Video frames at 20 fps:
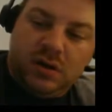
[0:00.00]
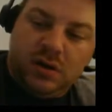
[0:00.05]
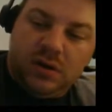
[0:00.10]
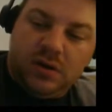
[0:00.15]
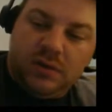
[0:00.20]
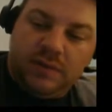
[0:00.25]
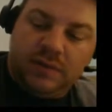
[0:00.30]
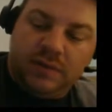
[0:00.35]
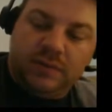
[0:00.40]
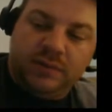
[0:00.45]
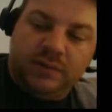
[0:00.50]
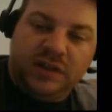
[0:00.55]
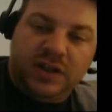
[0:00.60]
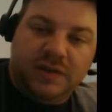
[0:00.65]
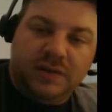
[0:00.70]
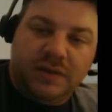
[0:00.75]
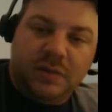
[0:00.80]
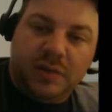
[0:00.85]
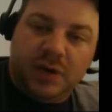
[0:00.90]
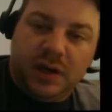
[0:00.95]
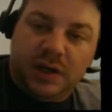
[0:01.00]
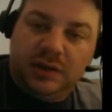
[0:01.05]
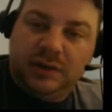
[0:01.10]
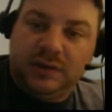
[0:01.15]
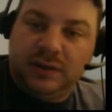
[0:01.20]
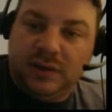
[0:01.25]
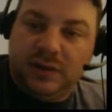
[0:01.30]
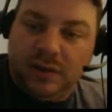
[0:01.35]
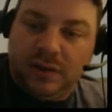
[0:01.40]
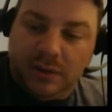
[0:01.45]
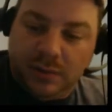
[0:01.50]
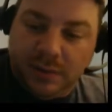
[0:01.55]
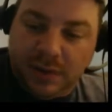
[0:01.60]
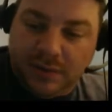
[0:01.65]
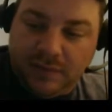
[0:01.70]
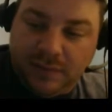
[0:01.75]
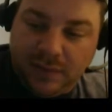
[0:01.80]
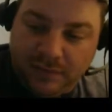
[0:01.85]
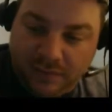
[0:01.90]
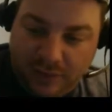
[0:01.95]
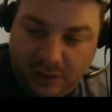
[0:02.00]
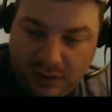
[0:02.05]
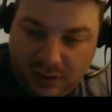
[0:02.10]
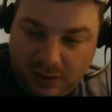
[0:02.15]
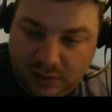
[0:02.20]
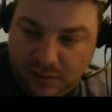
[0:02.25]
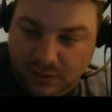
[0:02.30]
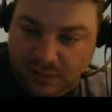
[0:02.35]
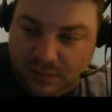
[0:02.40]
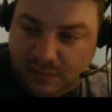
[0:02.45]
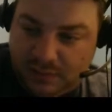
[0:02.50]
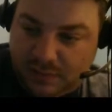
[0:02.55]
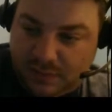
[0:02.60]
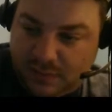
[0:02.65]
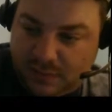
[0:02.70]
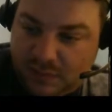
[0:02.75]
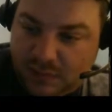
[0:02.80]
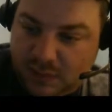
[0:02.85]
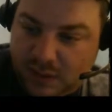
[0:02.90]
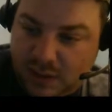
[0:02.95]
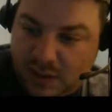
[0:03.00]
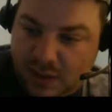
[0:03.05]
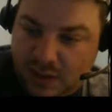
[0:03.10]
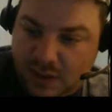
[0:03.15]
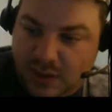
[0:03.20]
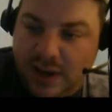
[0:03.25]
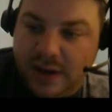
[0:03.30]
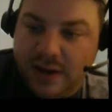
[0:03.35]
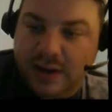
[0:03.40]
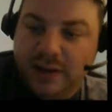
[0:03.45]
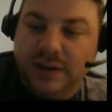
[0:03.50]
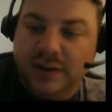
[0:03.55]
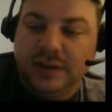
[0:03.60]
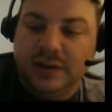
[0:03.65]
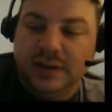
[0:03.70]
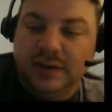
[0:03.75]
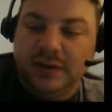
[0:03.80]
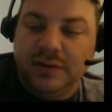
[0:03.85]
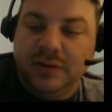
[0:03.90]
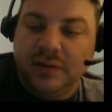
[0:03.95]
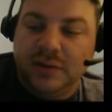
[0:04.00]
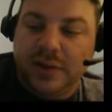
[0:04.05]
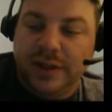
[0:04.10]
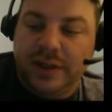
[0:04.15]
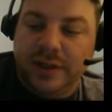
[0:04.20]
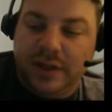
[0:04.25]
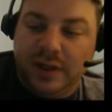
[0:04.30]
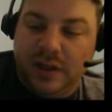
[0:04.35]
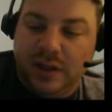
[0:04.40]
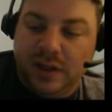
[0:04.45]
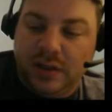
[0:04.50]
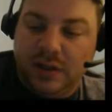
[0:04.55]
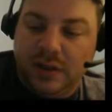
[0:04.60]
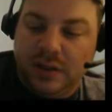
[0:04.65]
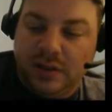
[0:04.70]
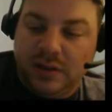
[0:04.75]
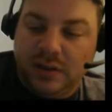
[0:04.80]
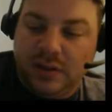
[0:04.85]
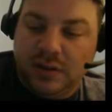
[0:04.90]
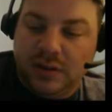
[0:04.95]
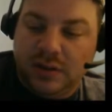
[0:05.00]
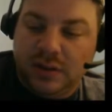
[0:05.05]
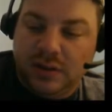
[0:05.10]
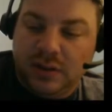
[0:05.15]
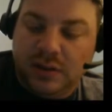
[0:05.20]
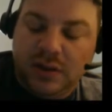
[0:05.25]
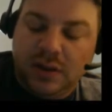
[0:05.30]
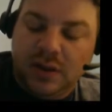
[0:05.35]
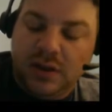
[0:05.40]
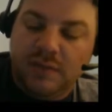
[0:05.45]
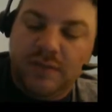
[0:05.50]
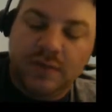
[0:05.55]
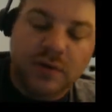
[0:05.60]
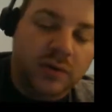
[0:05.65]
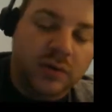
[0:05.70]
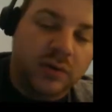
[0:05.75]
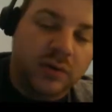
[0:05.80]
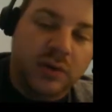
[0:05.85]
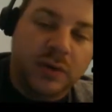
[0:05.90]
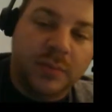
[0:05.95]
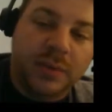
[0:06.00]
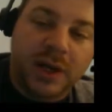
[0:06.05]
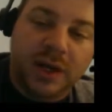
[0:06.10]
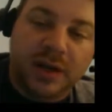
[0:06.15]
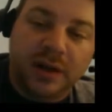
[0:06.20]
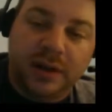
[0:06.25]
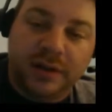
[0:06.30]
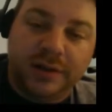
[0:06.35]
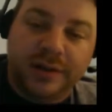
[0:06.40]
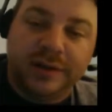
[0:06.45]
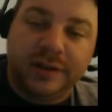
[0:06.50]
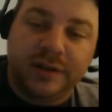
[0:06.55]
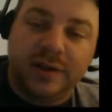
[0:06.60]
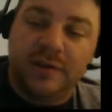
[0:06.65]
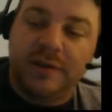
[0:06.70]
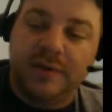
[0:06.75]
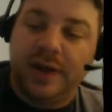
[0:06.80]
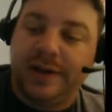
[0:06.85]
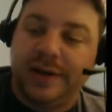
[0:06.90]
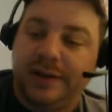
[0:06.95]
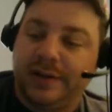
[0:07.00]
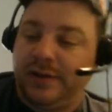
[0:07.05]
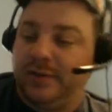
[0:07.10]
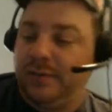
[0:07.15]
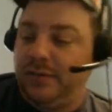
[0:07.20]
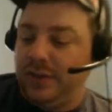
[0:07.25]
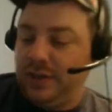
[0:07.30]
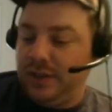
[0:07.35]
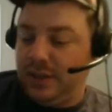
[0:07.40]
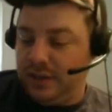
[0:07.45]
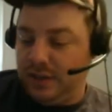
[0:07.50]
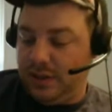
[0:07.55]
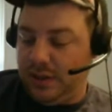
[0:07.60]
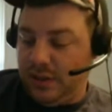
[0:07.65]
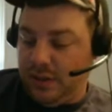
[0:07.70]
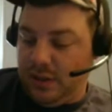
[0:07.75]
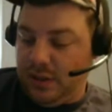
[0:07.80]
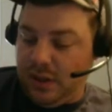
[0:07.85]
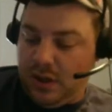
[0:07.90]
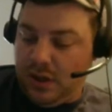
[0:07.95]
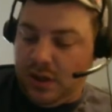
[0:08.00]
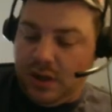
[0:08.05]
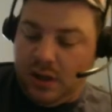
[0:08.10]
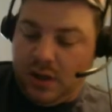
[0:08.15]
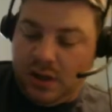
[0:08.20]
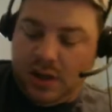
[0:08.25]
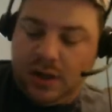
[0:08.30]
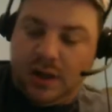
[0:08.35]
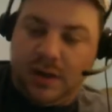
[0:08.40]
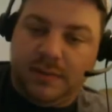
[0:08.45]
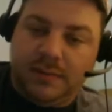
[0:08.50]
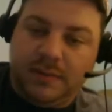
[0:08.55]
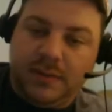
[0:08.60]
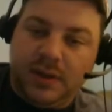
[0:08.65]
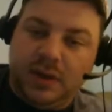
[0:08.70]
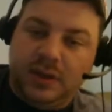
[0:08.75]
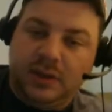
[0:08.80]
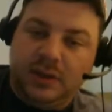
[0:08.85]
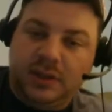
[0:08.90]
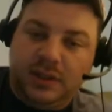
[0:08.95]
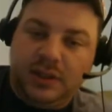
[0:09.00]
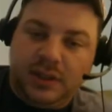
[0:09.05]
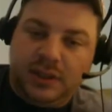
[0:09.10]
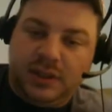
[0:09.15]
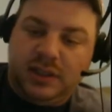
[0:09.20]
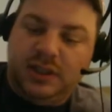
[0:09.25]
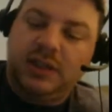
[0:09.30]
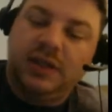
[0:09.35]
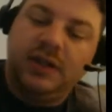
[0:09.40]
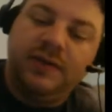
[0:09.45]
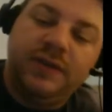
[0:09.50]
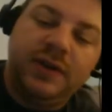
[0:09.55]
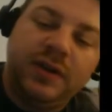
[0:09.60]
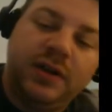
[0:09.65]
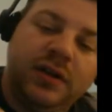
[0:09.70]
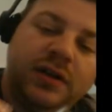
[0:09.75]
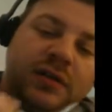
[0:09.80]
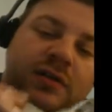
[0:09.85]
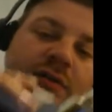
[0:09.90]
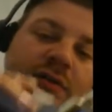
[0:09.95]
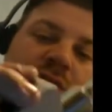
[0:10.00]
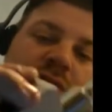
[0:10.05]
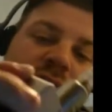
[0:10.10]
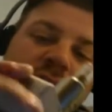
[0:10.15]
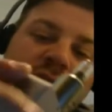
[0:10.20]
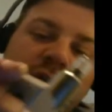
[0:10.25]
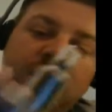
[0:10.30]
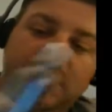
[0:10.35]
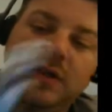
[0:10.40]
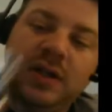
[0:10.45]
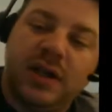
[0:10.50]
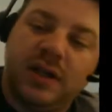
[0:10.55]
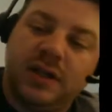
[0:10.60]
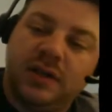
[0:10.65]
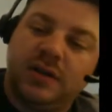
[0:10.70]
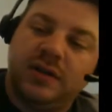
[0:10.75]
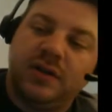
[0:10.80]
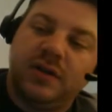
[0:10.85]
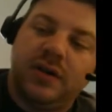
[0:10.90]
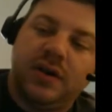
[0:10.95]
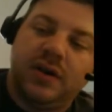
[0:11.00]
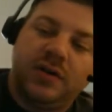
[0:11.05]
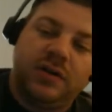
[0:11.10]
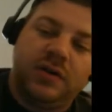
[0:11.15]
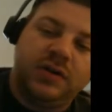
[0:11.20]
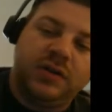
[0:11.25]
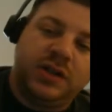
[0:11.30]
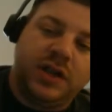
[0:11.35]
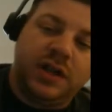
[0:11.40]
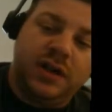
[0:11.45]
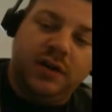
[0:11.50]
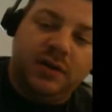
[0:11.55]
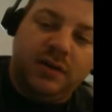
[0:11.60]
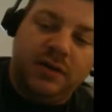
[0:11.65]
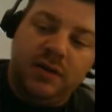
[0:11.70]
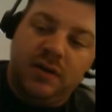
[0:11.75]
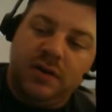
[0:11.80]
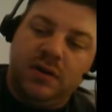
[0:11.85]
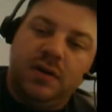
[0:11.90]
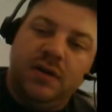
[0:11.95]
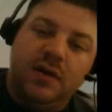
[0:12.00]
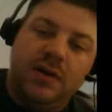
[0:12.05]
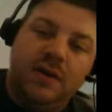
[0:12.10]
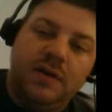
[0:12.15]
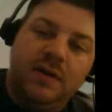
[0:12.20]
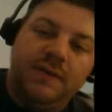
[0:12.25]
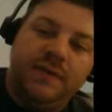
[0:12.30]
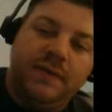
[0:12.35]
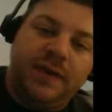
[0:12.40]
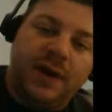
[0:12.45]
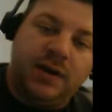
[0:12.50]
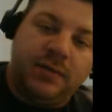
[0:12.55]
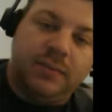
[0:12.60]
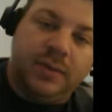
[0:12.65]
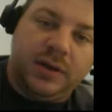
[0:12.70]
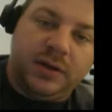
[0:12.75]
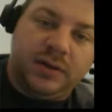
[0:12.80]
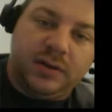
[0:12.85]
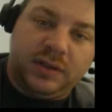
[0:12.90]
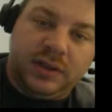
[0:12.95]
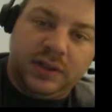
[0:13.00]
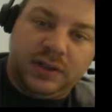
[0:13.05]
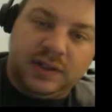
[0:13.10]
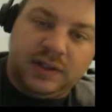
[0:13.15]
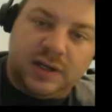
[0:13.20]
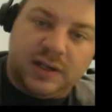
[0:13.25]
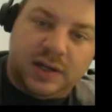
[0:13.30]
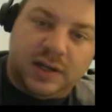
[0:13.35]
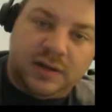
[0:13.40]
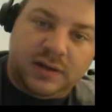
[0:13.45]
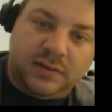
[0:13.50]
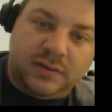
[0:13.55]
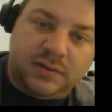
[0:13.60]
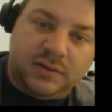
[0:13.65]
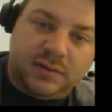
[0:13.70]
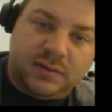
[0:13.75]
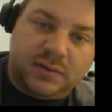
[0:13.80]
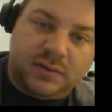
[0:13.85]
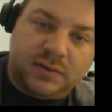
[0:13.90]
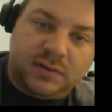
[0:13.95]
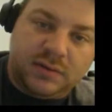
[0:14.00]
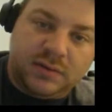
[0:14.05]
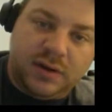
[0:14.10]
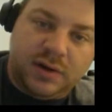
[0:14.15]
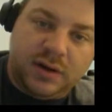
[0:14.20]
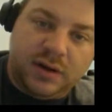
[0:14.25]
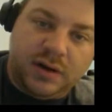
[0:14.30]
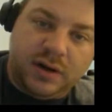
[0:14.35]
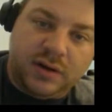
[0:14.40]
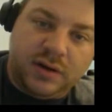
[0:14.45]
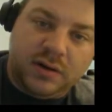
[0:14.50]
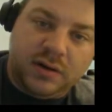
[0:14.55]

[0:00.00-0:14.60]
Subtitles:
from 7 watts all the way to 50. Now, it does do it quickly. If you hold the button, it does go faster, which is good. It also has this nifty little, your standard fire button on this side, right here.